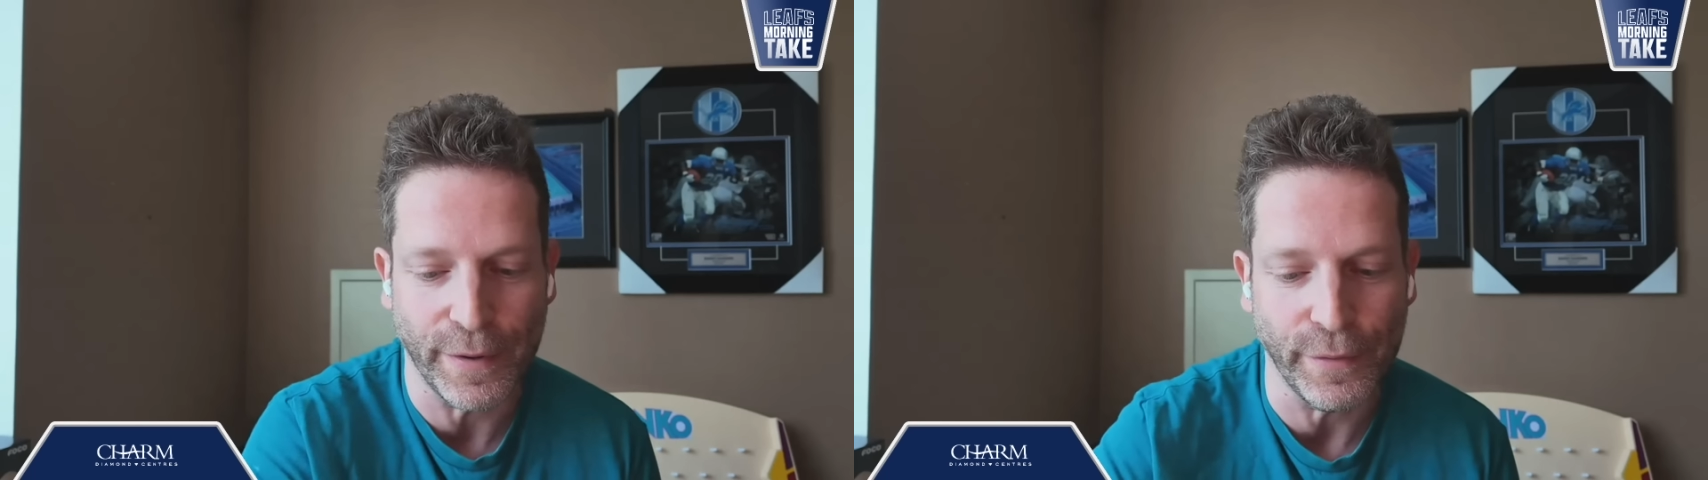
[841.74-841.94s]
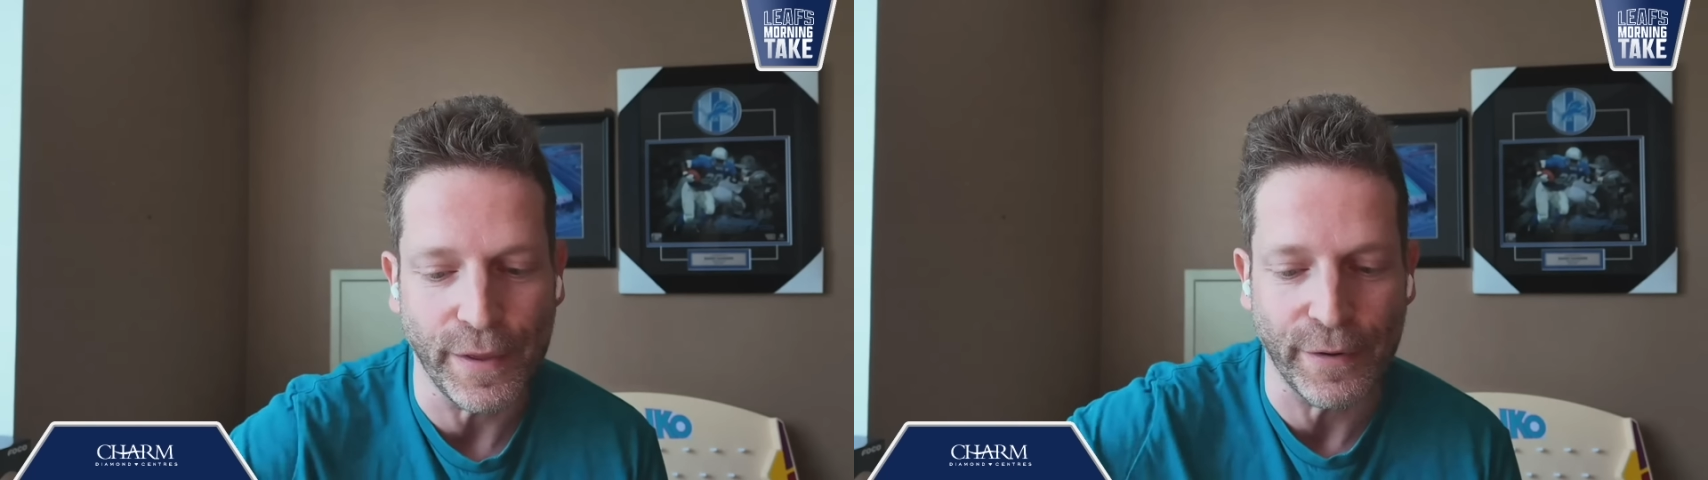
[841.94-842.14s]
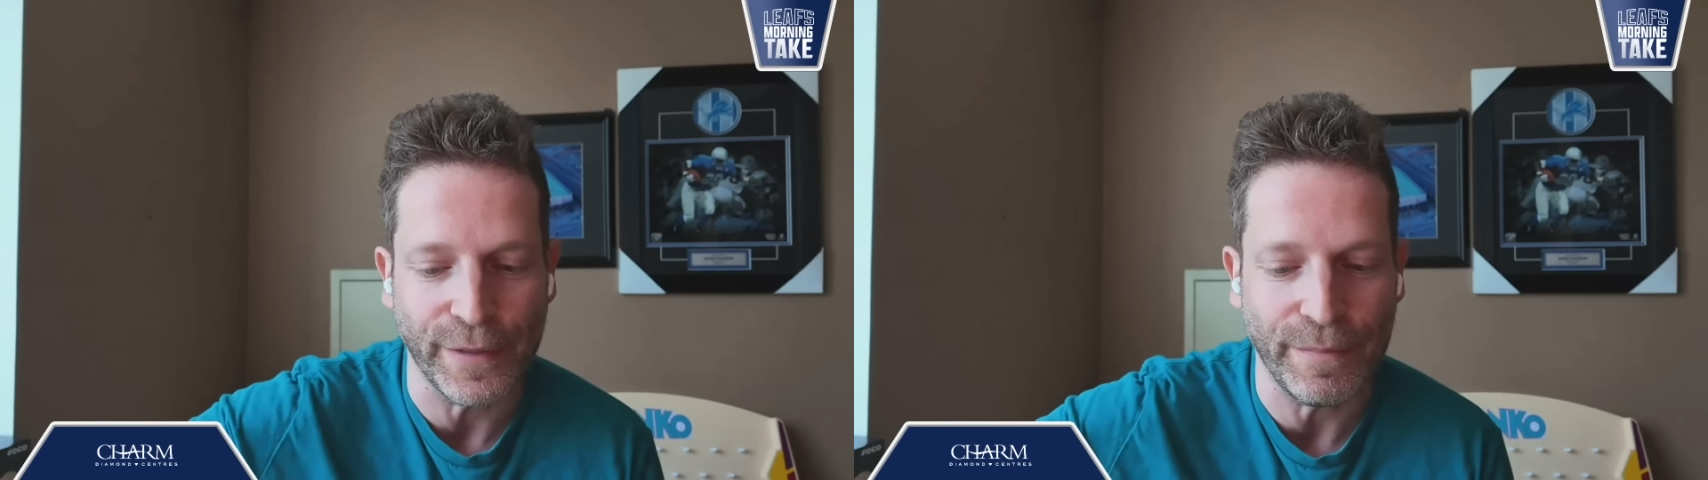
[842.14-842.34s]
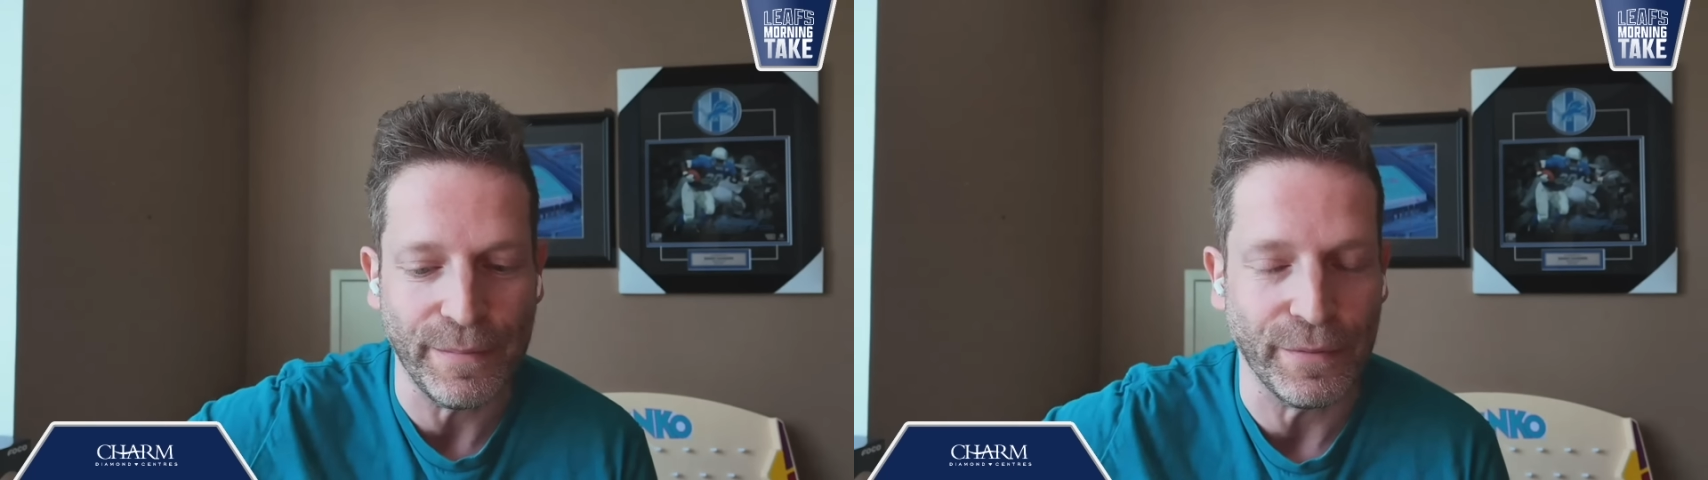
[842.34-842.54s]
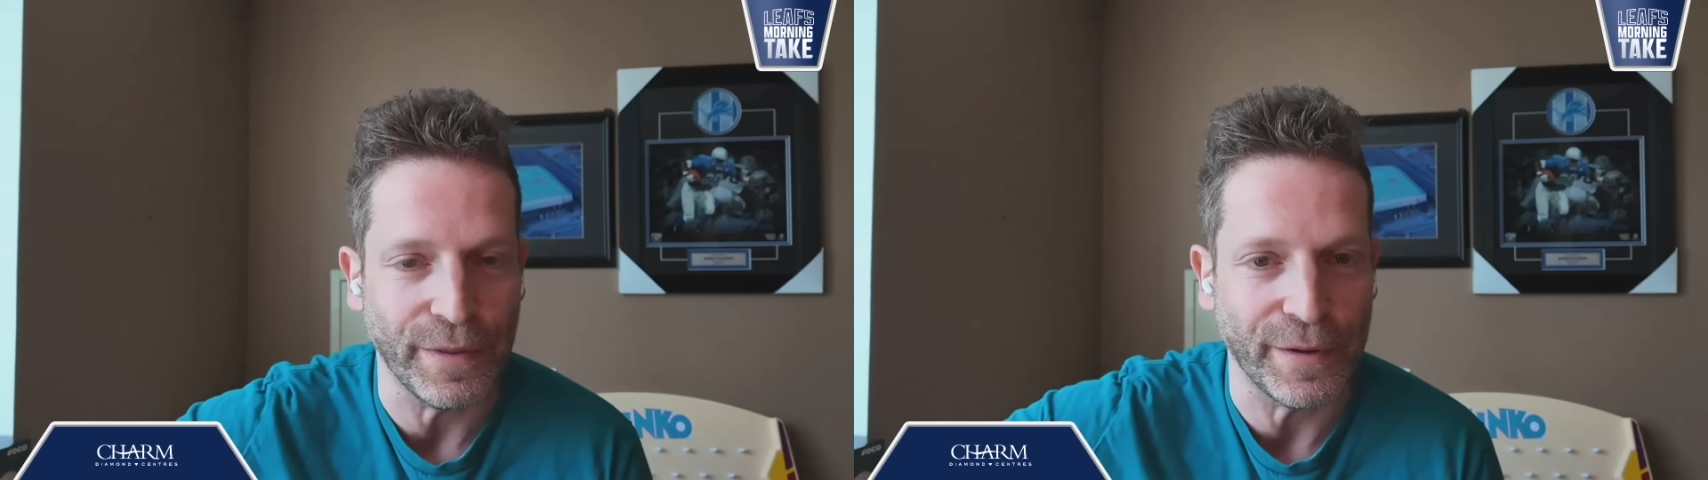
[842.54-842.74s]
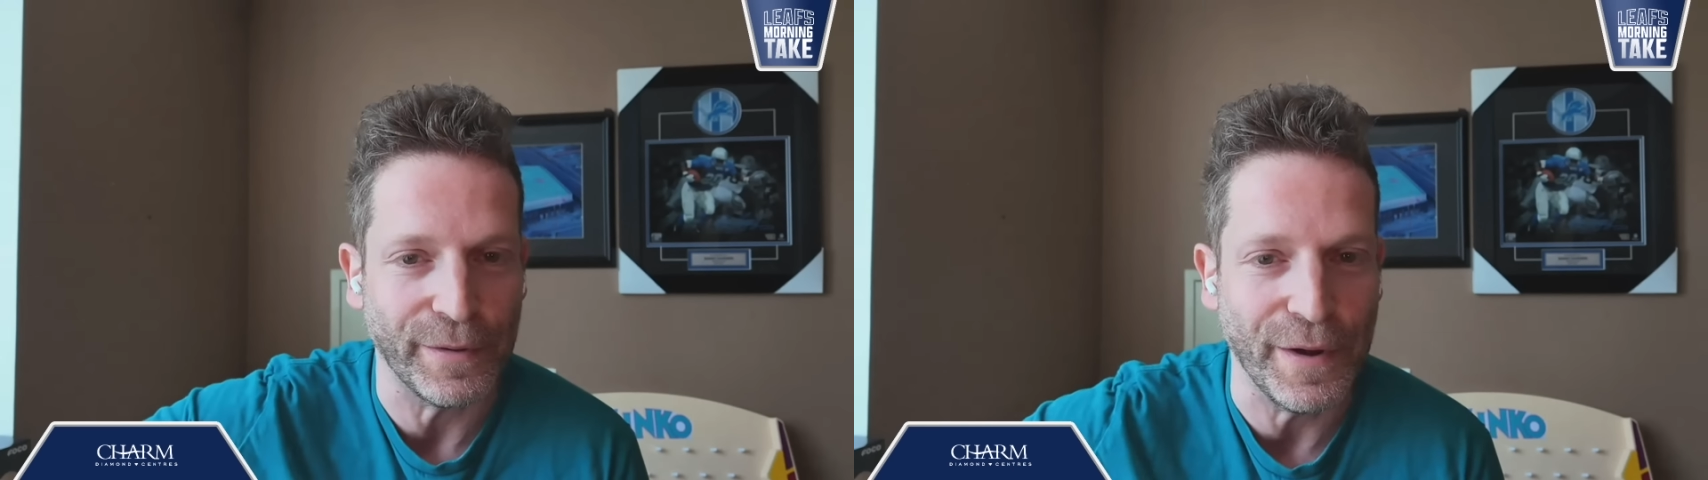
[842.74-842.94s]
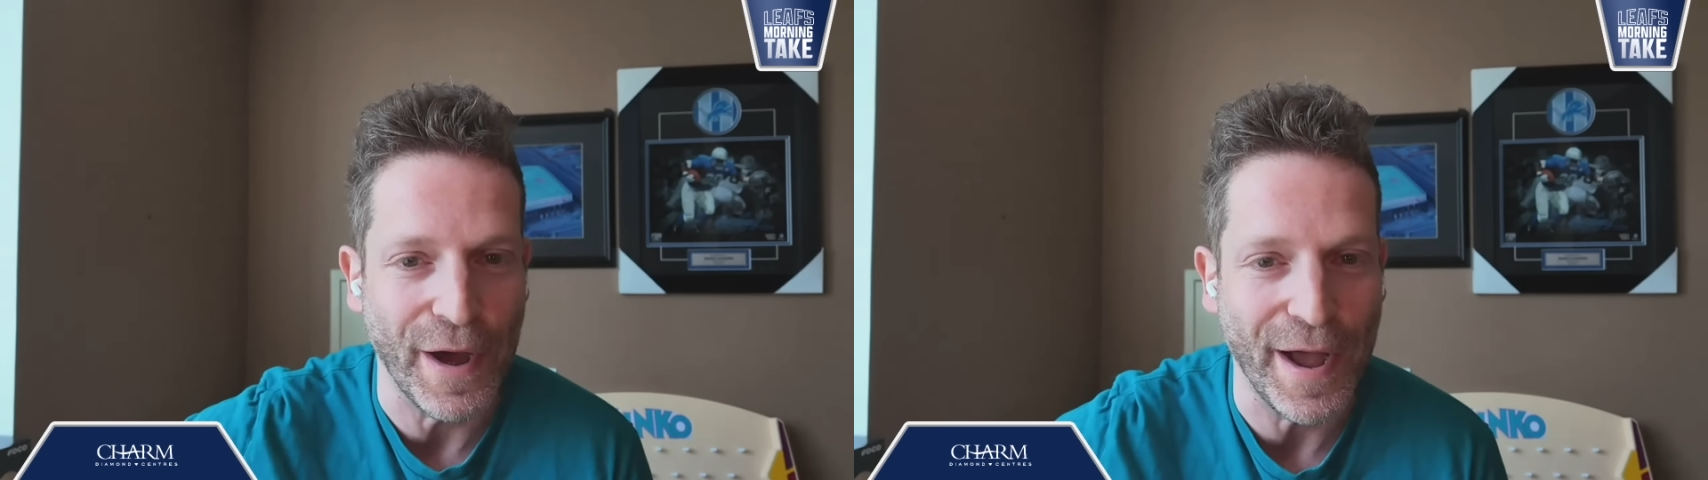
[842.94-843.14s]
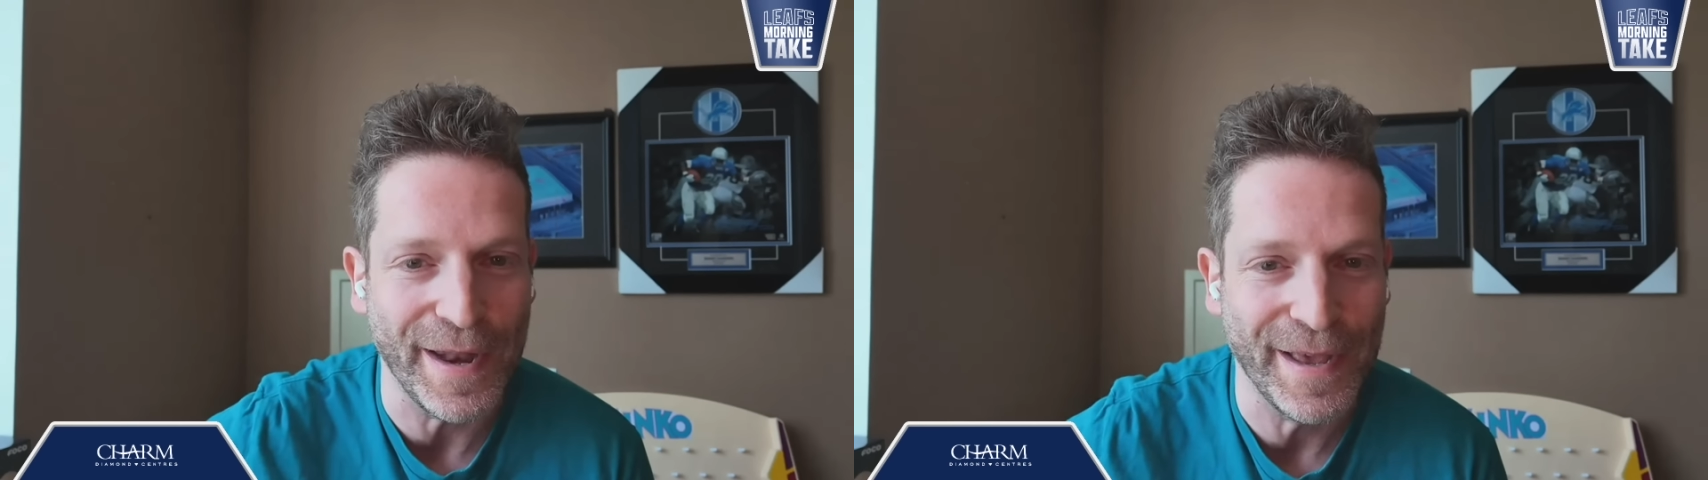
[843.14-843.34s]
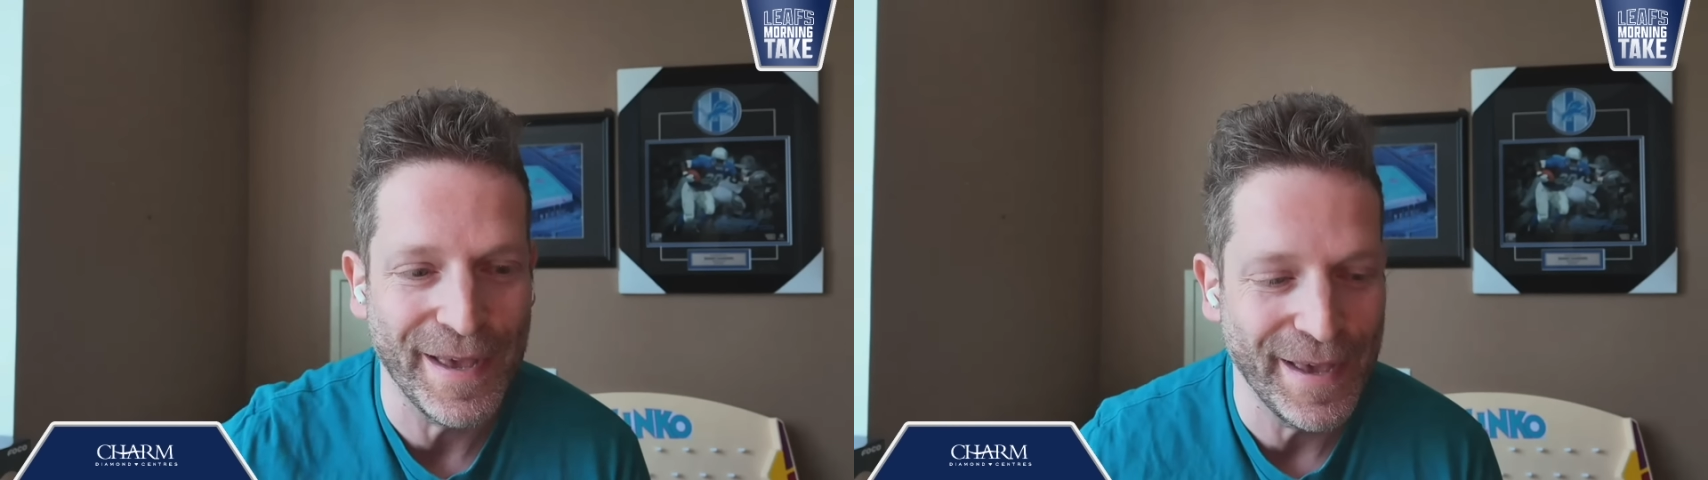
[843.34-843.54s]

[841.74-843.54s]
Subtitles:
that are there and the people that are not.